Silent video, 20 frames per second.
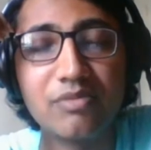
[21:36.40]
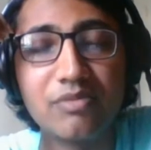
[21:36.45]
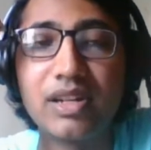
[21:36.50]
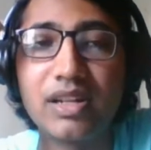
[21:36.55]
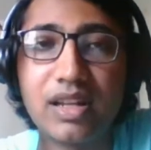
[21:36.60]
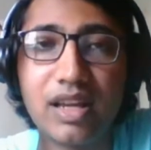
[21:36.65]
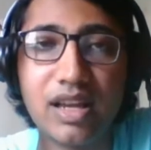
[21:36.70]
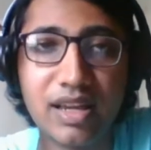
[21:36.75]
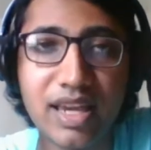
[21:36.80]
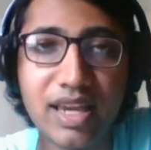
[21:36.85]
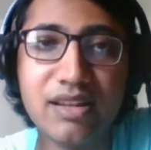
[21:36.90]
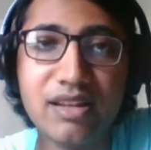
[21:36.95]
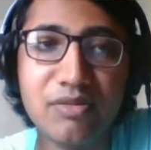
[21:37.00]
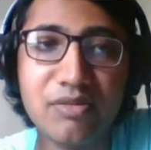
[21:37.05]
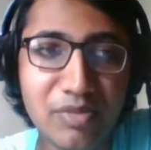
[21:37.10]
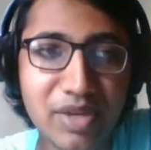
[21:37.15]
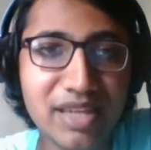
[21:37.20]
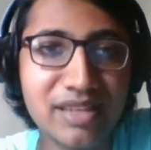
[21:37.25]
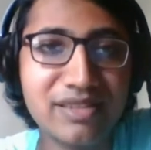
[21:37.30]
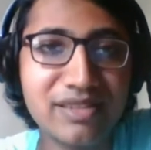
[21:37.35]
general, but again, a
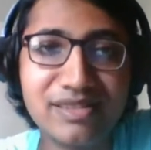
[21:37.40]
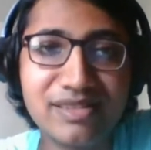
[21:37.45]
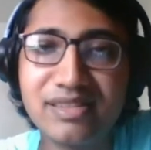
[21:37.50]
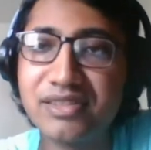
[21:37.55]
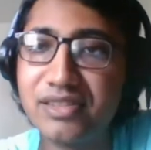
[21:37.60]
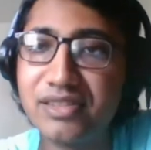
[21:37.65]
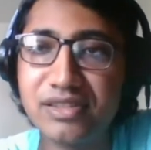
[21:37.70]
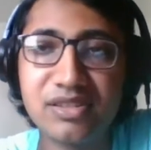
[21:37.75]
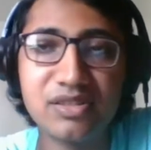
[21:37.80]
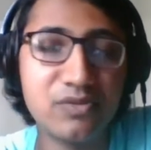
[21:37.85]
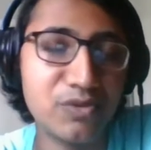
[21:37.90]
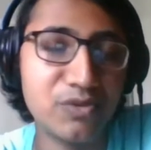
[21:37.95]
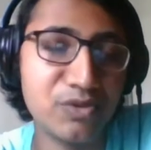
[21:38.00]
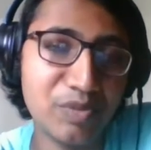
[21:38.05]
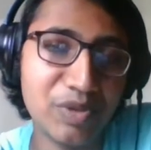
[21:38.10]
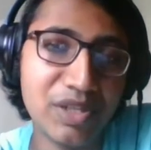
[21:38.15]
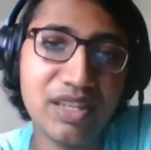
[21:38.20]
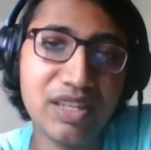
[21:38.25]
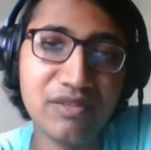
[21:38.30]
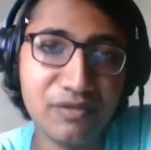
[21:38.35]
major suggestion
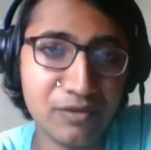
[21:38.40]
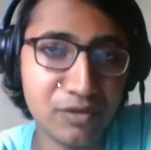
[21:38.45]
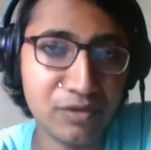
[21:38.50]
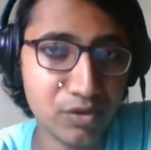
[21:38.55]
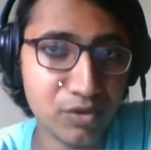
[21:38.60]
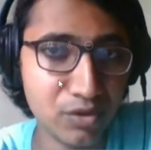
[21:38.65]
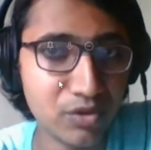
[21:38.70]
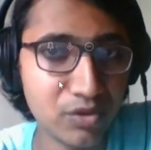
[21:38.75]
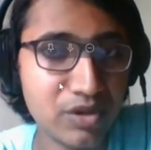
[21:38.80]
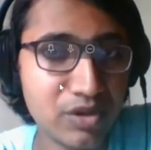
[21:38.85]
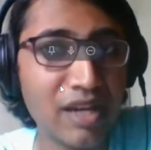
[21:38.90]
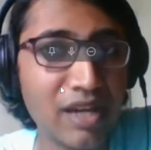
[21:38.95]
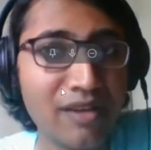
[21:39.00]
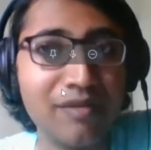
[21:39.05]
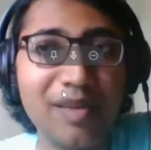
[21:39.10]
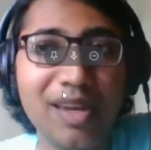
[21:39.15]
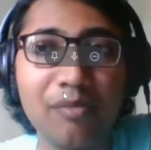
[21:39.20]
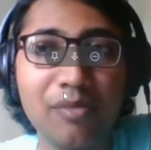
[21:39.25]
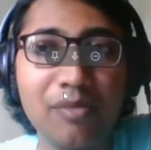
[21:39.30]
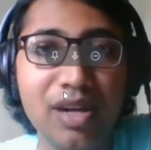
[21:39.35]
would be if you don't
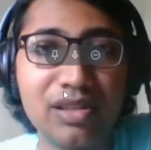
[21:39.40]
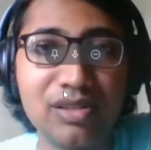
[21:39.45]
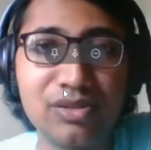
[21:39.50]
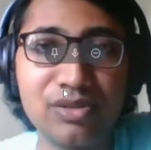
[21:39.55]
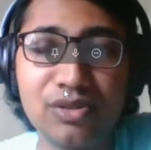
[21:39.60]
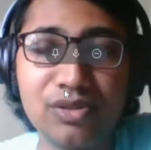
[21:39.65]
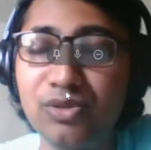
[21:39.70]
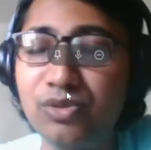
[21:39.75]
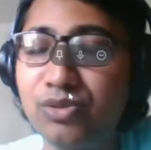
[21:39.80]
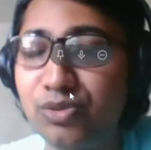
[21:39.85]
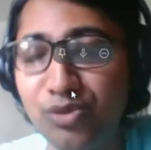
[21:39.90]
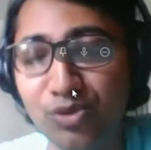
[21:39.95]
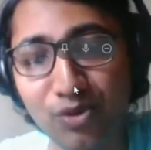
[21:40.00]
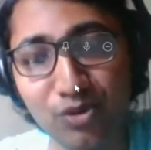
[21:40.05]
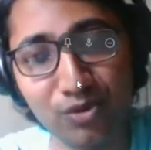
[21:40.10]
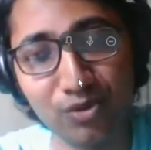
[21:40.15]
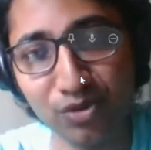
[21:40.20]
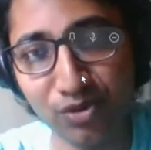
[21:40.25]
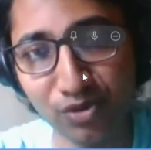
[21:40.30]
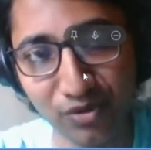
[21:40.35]
have much clue,
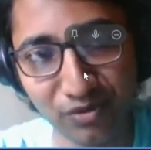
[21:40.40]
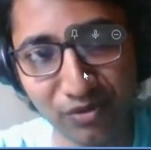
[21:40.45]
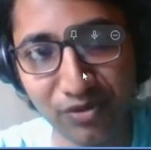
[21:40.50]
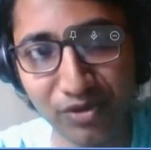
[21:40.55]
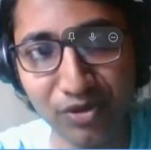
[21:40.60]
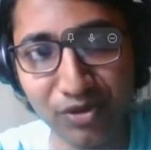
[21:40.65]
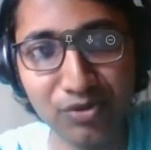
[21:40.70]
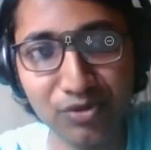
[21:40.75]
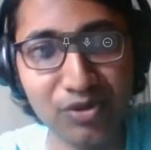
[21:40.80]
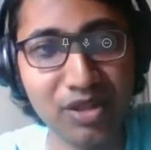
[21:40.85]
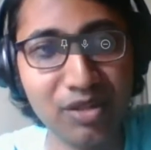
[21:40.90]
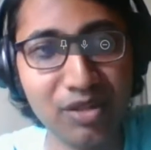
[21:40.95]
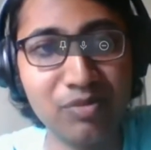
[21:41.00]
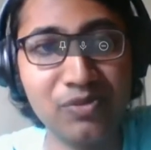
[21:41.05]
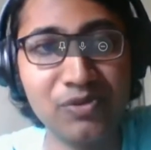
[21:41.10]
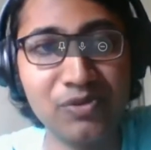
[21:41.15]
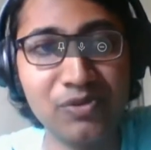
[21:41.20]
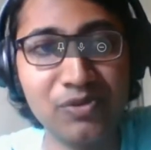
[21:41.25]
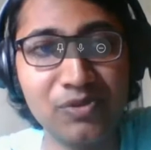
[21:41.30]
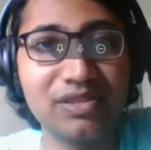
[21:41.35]
don't go for UK
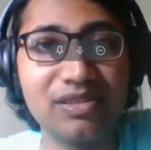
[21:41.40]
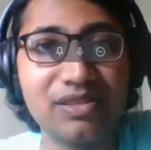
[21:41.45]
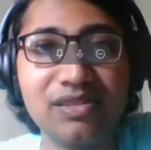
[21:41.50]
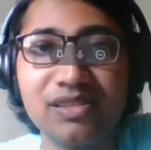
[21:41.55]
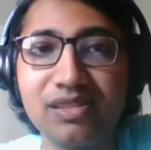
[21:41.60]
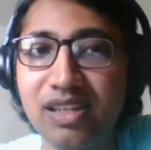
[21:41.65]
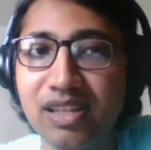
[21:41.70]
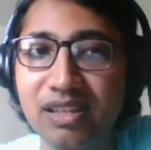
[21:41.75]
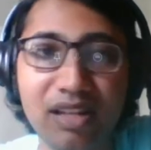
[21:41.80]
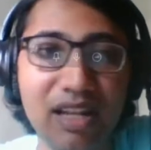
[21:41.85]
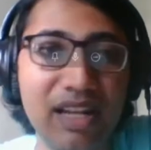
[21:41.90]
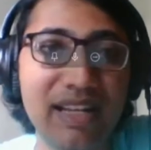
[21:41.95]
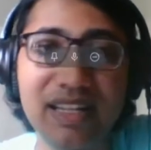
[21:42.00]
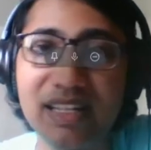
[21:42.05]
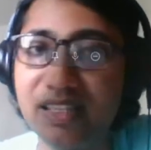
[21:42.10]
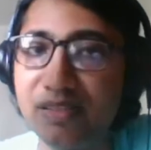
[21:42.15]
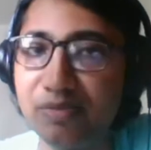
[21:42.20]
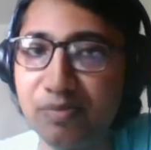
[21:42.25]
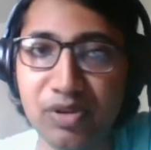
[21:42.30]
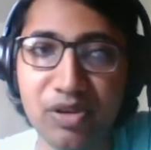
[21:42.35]
positions in
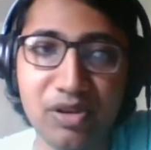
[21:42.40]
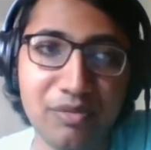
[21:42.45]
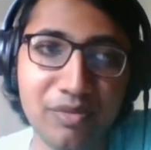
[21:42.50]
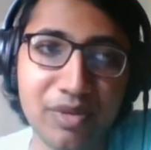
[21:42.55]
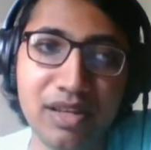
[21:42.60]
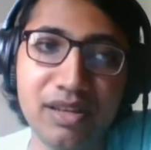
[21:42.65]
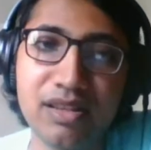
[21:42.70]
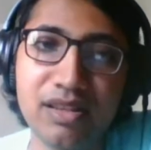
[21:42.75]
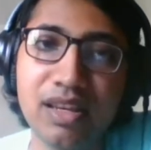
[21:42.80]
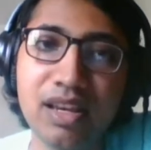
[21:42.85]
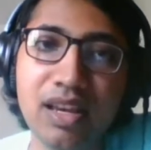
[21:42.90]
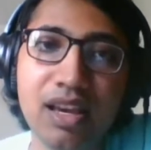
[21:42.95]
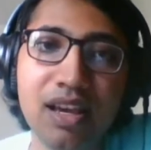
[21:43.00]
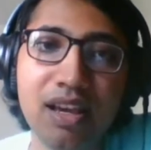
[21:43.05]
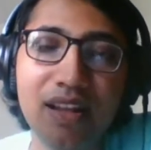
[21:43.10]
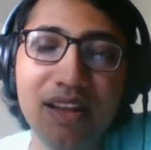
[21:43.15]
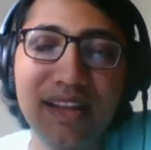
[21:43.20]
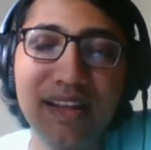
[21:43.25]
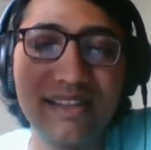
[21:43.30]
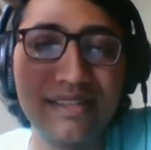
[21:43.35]
at least pure math.
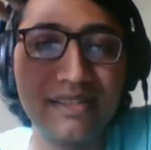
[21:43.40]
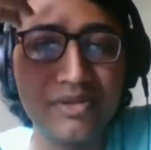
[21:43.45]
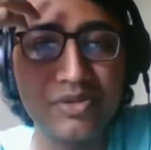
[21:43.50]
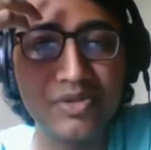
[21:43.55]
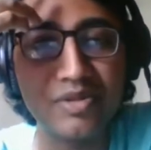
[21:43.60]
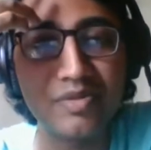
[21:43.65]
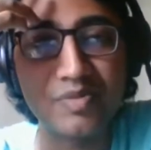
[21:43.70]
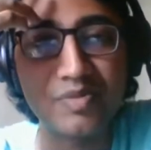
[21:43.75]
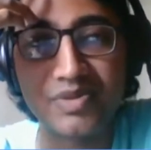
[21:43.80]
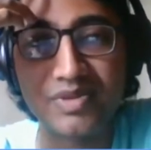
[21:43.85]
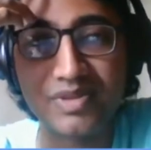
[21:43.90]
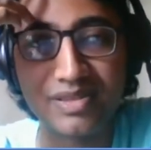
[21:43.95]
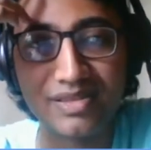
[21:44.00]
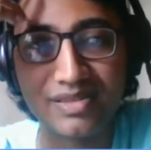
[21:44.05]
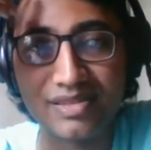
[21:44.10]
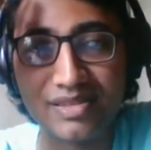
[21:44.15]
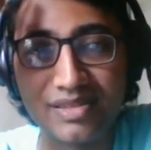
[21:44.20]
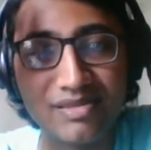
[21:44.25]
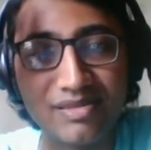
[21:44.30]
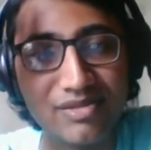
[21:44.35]
Like UK
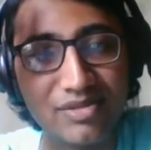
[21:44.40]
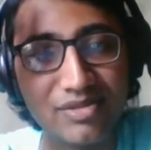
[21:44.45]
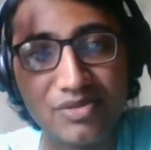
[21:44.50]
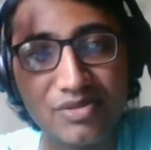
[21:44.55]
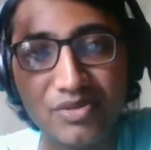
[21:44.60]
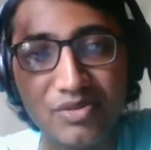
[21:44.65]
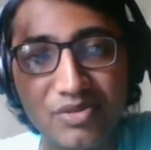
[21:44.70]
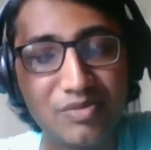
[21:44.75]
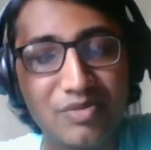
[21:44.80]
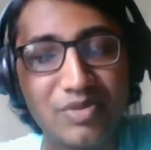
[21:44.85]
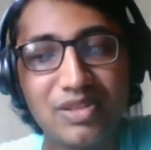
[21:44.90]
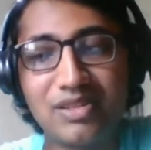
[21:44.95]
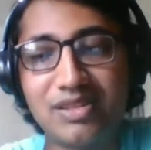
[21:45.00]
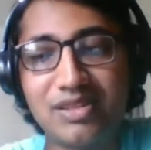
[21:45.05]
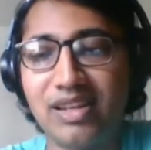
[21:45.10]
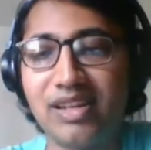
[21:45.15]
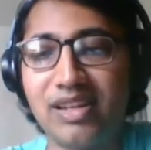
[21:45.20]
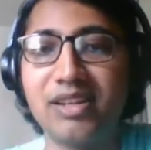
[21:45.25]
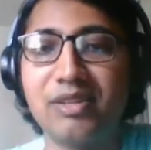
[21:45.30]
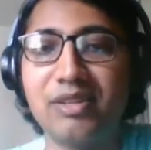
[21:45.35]
positions are just going to be a
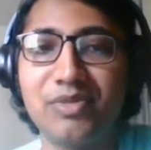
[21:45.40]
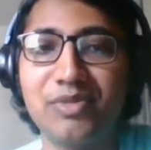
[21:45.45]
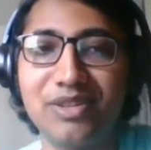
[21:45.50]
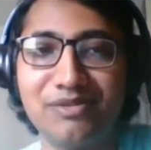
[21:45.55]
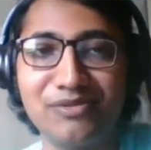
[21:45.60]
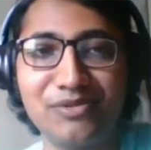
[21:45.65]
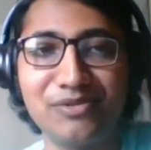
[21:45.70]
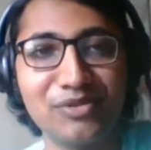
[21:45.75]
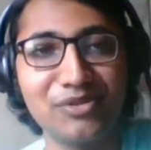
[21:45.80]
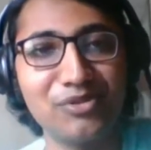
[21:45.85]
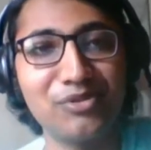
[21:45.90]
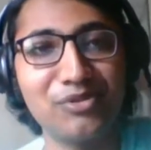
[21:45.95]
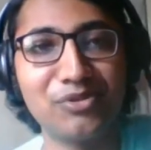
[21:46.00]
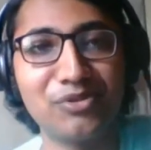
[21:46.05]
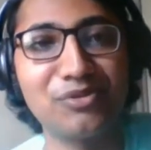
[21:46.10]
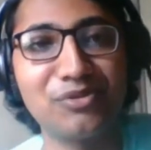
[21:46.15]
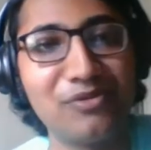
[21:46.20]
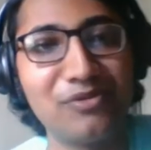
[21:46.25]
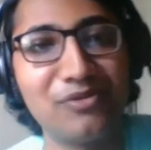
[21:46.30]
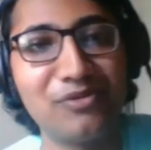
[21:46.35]
nightmare for you
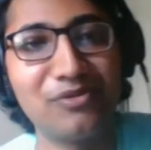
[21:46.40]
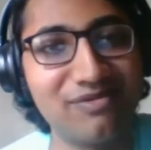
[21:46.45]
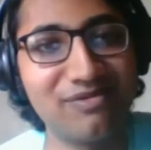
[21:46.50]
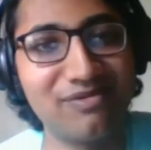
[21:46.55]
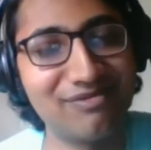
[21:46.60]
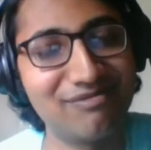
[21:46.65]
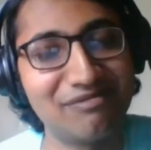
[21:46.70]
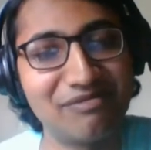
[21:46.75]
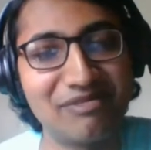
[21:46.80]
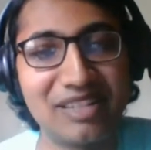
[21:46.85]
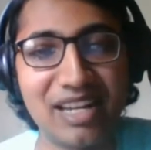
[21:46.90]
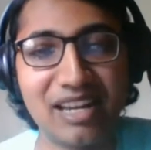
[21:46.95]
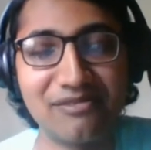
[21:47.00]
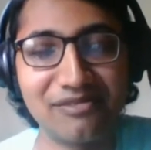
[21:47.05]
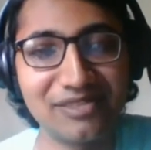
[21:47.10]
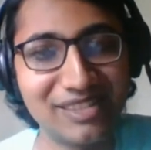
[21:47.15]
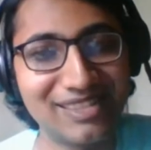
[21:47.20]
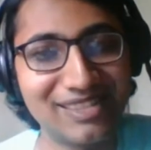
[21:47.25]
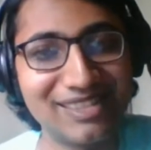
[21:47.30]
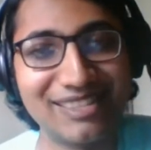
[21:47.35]
to
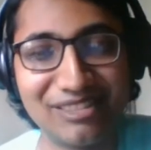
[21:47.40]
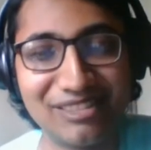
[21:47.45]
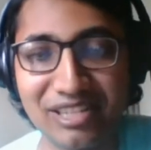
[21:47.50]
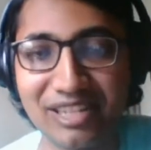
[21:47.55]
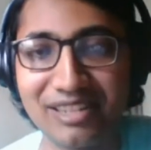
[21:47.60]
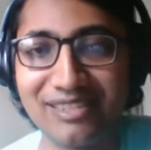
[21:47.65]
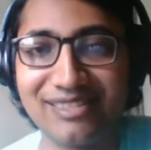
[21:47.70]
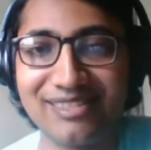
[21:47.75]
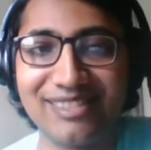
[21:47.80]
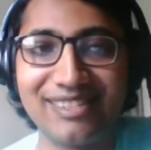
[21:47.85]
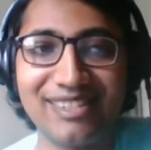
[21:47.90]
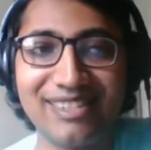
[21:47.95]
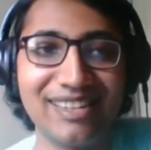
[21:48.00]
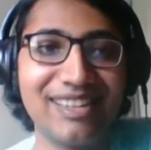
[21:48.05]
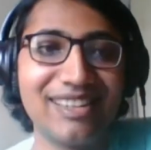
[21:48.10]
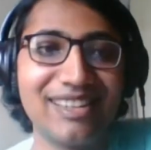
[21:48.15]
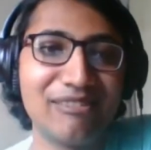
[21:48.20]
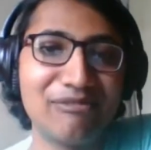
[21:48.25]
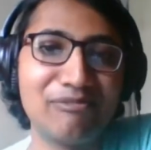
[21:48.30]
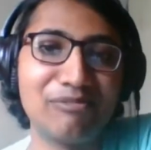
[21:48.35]
traverse in general.
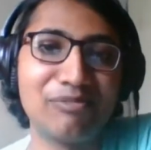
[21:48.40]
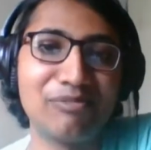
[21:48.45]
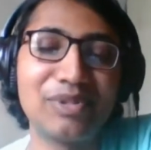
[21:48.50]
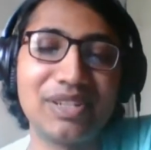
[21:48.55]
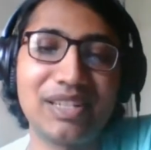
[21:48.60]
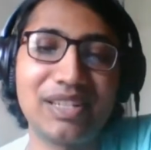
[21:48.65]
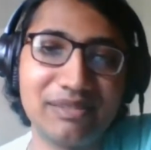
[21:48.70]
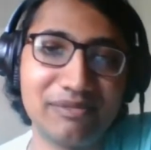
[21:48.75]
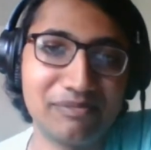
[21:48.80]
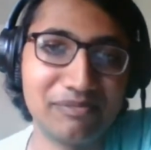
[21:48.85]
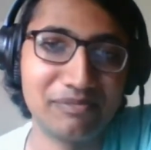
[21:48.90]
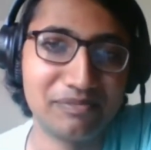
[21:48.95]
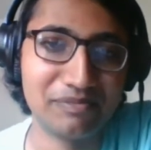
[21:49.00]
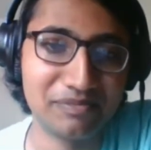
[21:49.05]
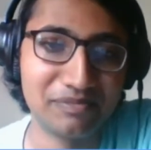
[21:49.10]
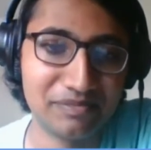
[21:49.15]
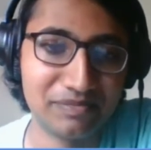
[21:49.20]
But yeah,